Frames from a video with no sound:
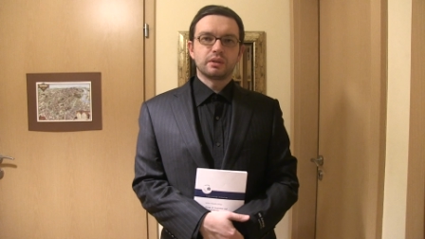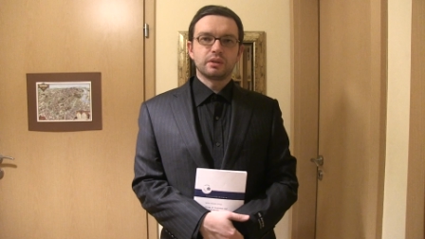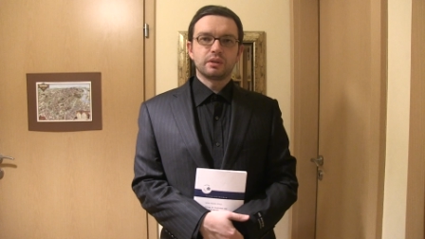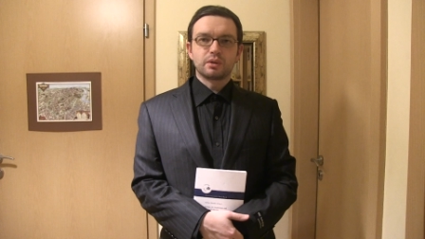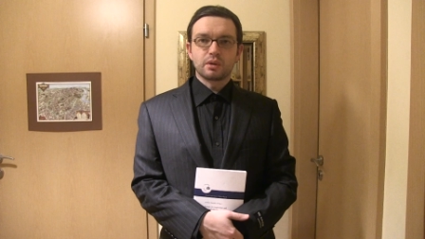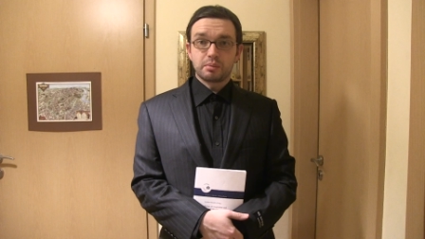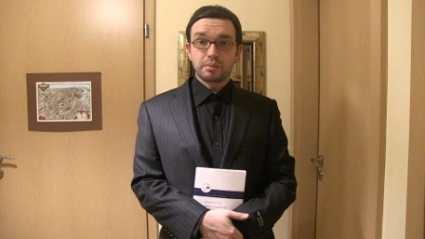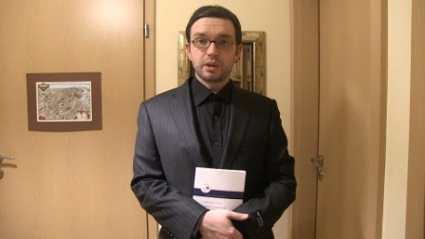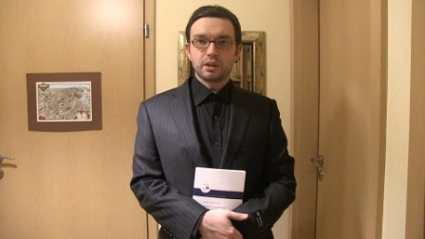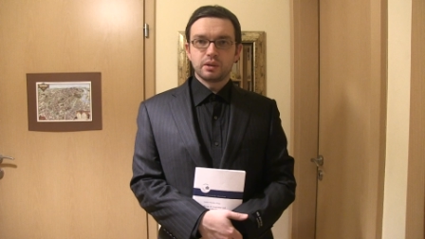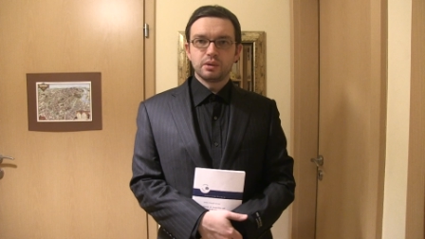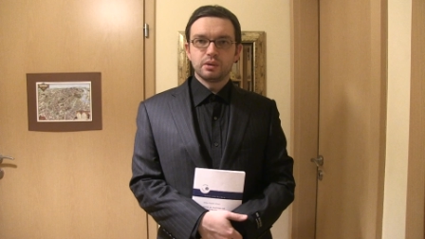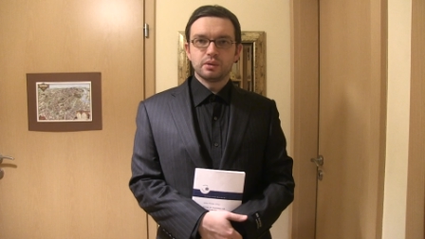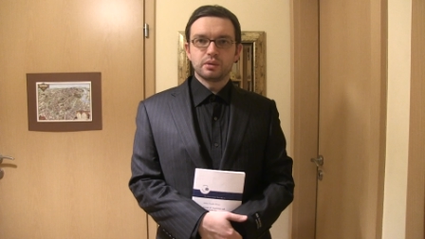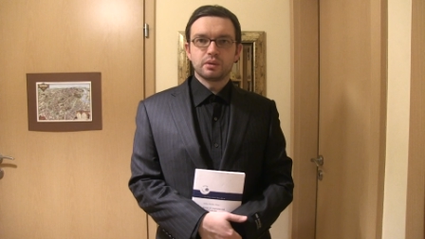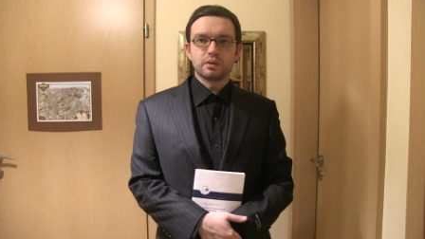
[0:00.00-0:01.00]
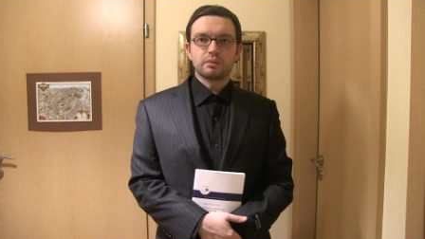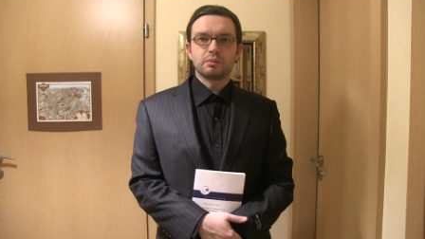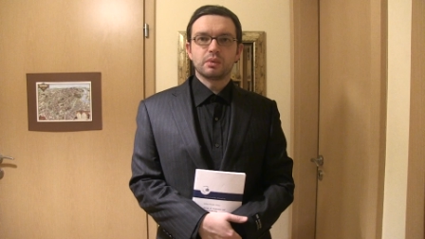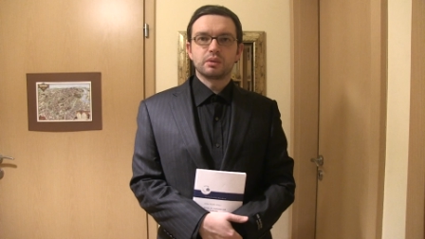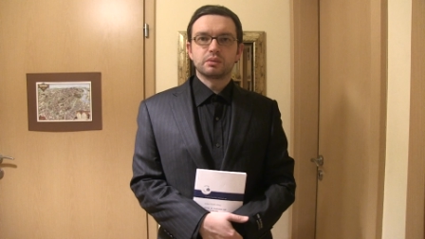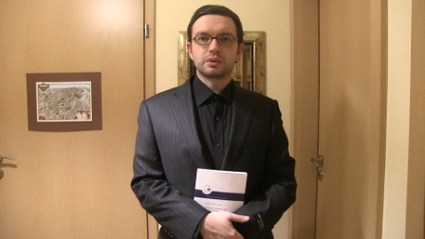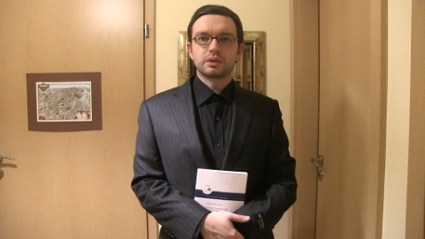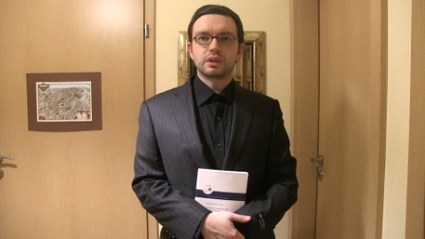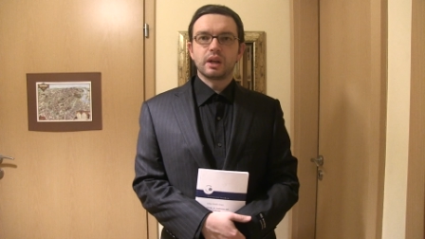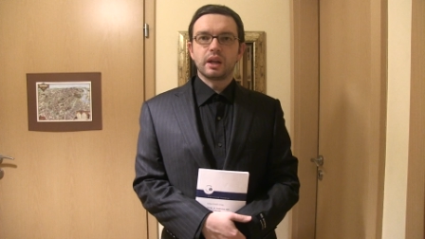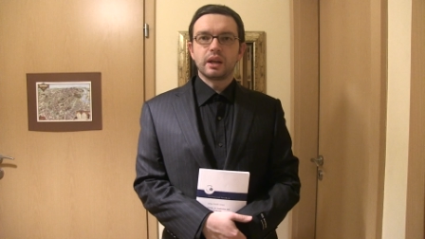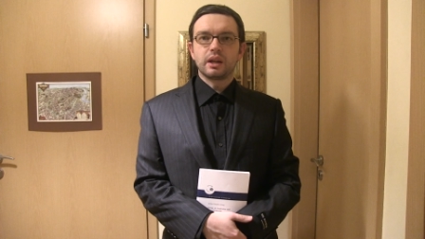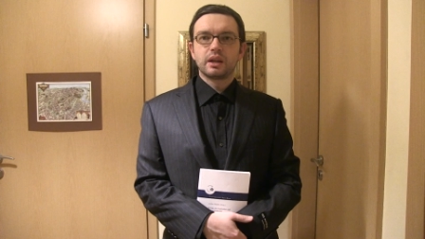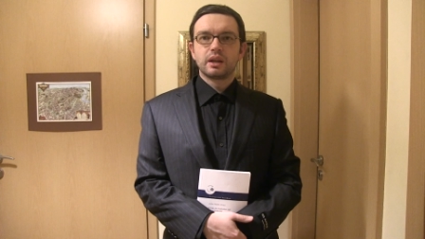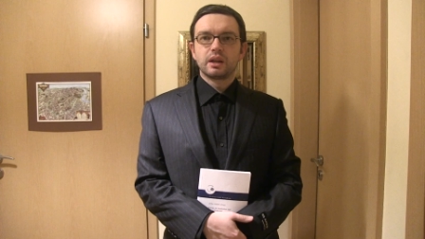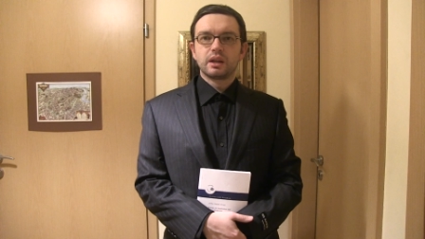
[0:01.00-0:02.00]
European Union mostly
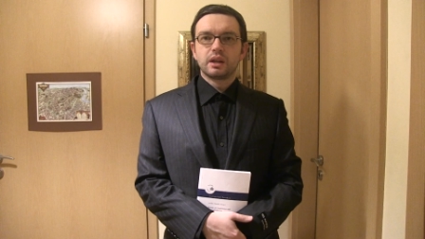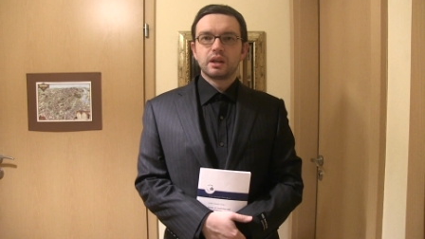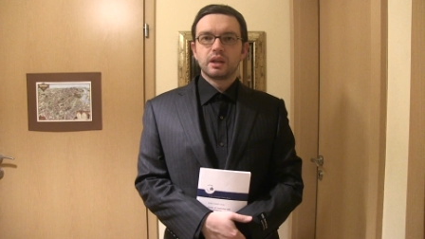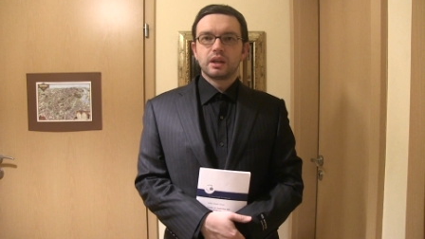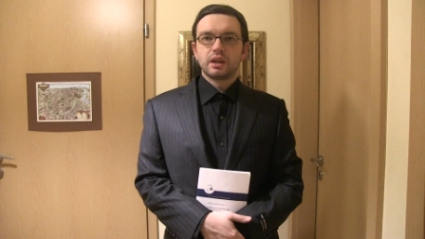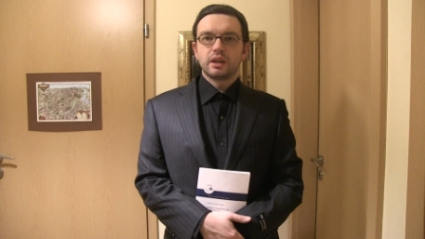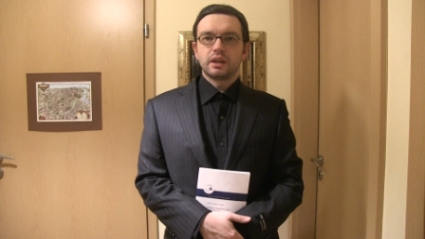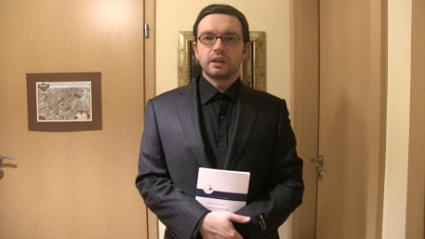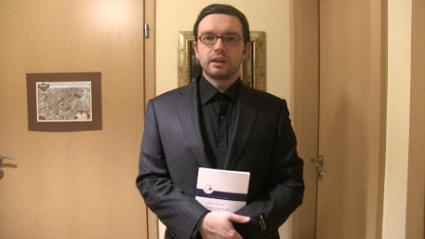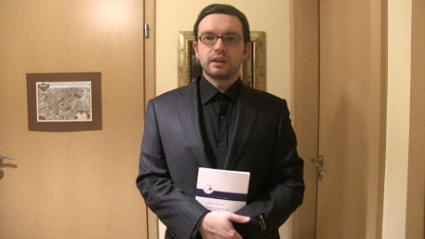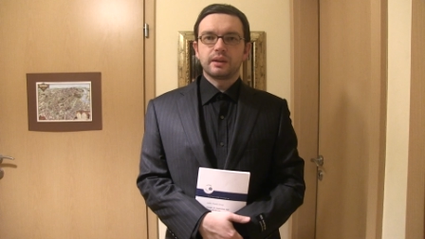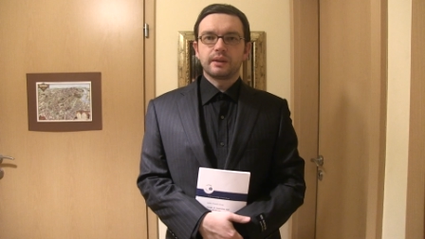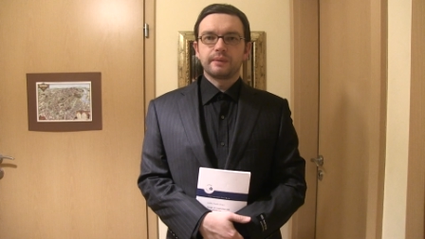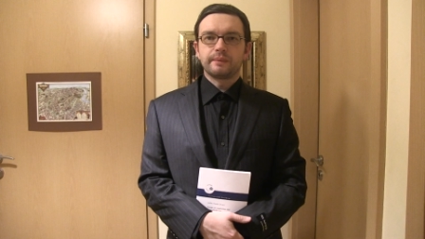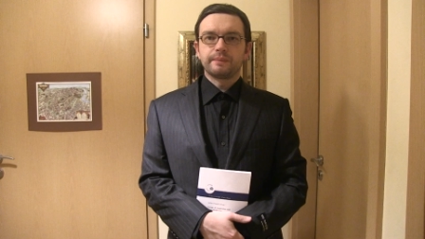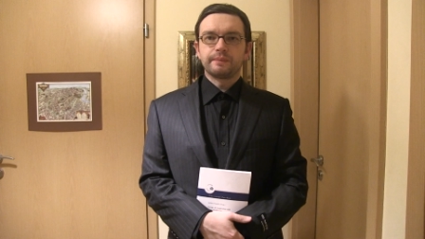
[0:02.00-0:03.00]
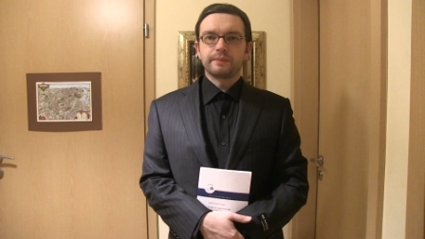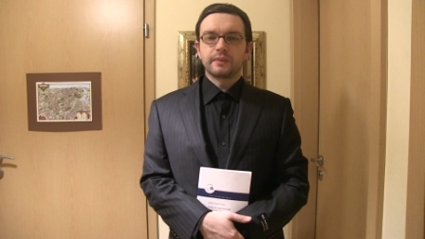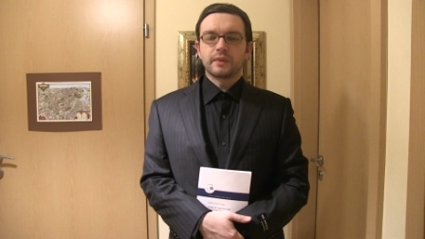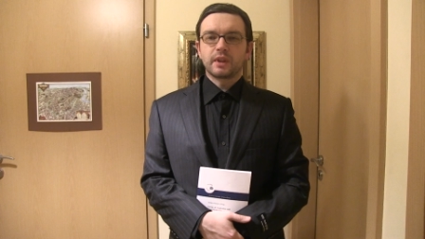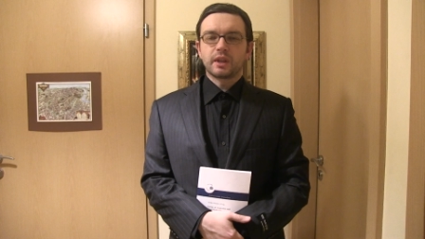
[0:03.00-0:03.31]
um,